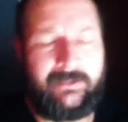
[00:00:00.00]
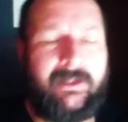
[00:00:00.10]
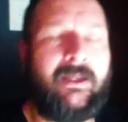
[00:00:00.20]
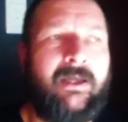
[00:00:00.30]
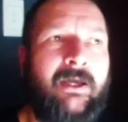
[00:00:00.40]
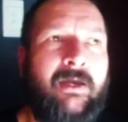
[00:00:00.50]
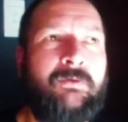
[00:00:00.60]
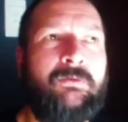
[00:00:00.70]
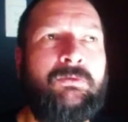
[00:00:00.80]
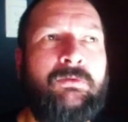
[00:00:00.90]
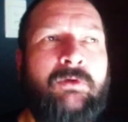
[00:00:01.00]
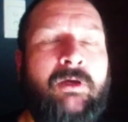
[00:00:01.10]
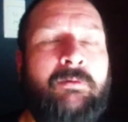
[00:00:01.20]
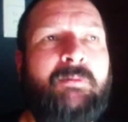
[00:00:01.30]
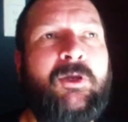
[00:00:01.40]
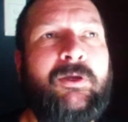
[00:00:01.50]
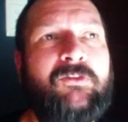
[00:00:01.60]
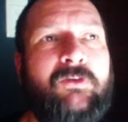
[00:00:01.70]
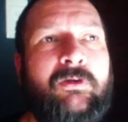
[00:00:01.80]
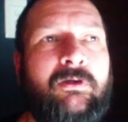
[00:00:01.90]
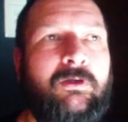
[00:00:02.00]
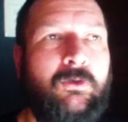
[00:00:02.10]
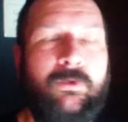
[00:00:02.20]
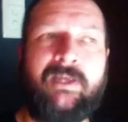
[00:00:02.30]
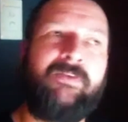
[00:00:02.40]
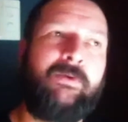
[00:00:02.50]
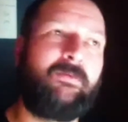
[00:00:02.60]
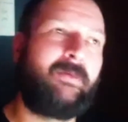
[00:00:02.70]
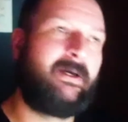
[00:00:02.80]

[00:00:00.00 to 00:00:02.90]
I remember going into a corner cafe with my